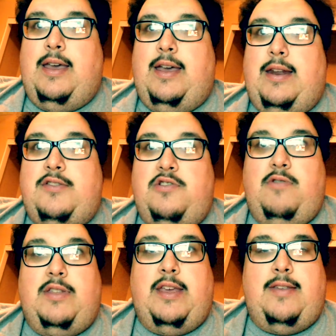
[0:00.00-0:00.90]
And it's
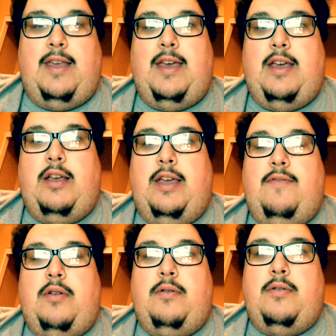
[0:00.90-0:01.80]
true what they say,
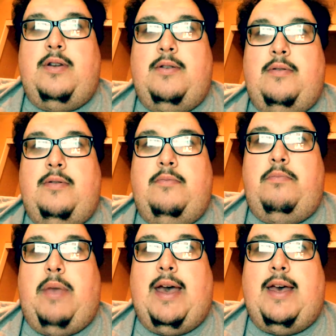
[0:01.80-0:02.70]
even
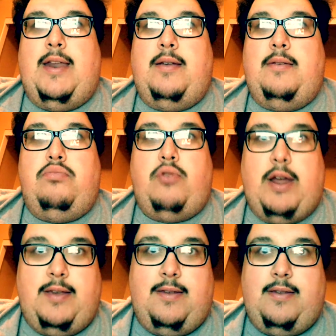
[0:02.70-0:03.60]
bad
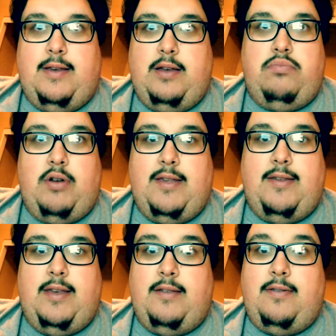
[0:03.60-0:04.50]
press is good
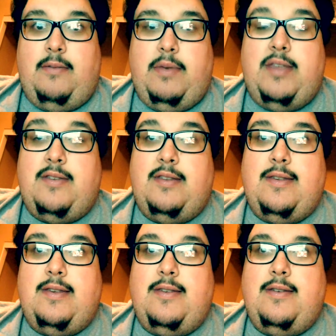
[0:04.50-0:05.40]
press in some
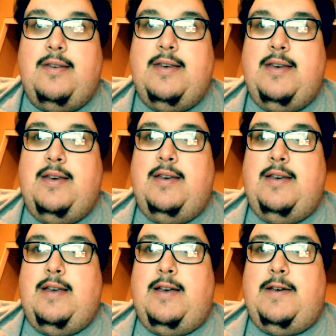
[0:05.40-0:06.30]
instances.
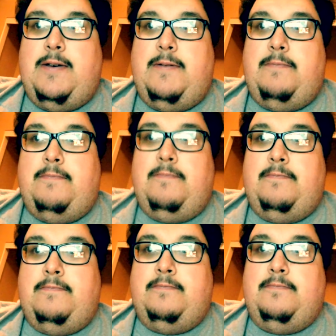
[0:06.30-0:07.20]
Um,
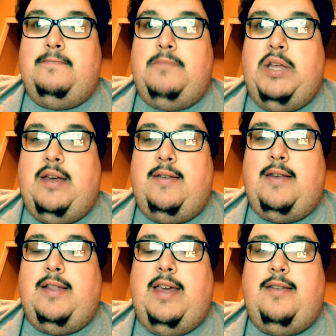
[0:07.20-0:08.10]
because
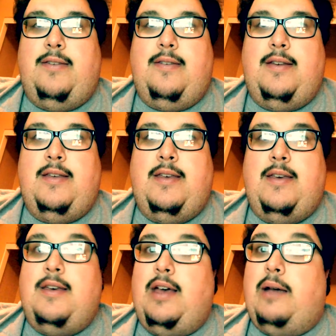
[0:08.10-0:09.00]
at least
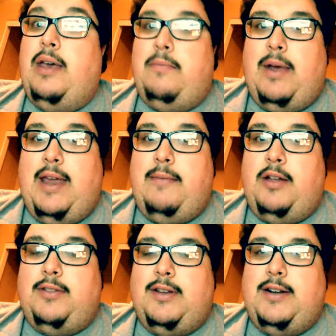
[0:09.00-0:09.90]
I'll get my name
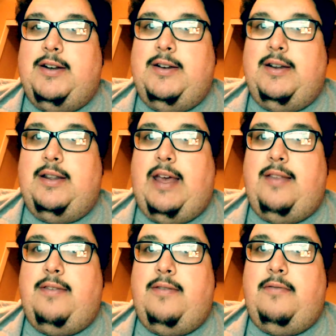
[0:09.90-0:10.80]
out there, and
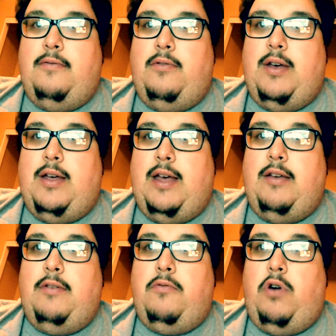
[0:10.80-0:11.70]
that's what I
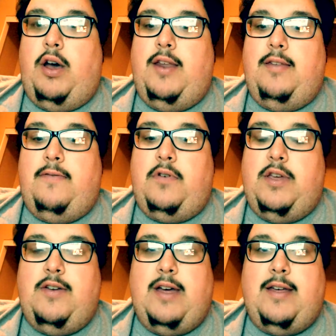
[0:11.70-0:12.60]
want, is for
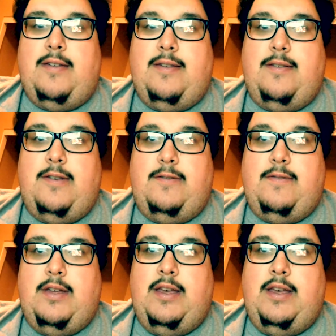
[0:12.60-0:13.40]
you guys to